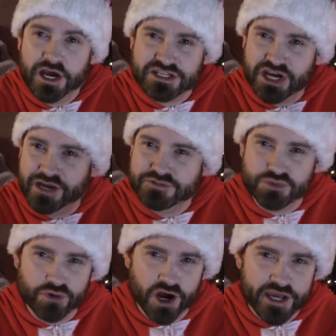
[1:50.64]
a time
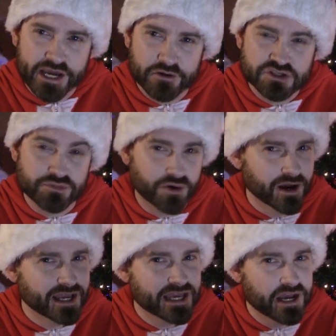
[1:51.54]
to rock out to
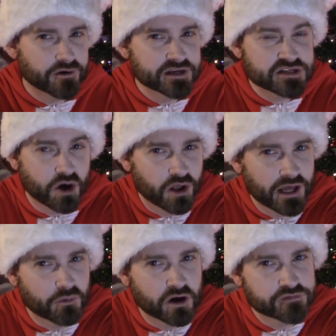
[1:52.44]
Mariah Carey's All
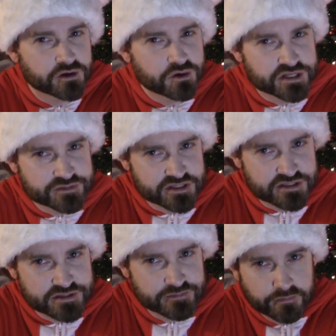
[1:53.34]
I Want for
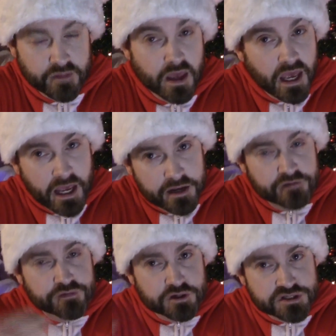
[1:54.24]
Christmas. And
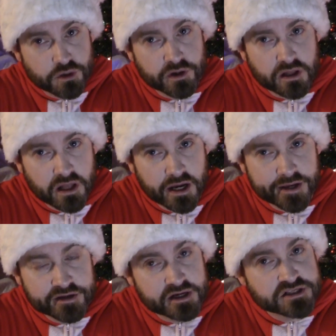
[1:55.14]
if you're so
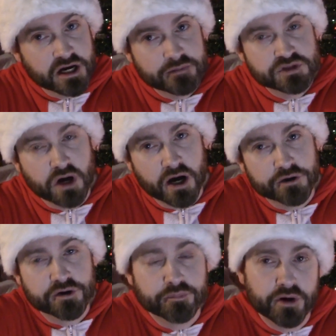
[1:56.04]
inclined, a time to
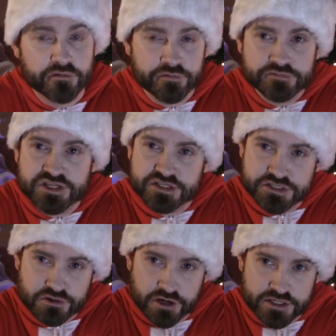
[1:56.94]
honor the birth of
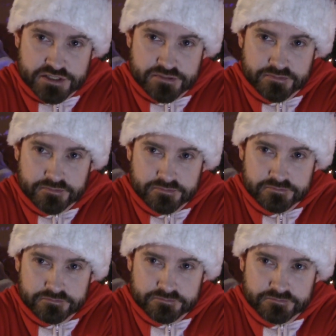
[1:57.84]
Jesus Christ.
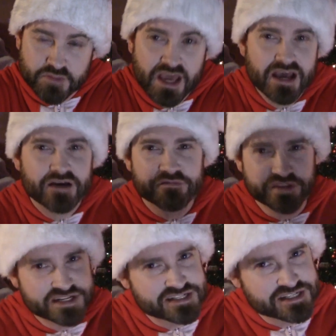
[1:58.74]

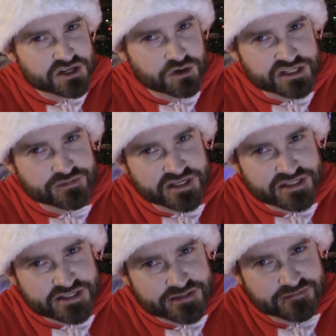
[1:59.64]
This is
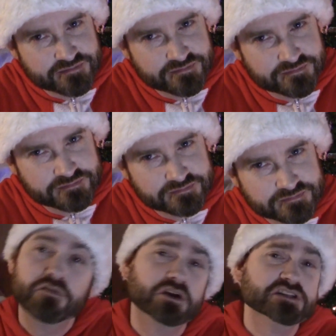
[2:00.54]
Christmas.
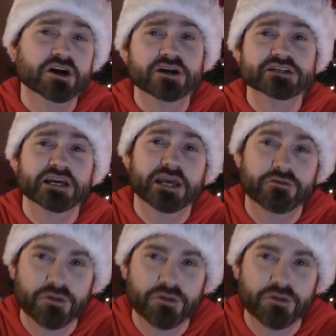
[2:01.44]
For as long as I can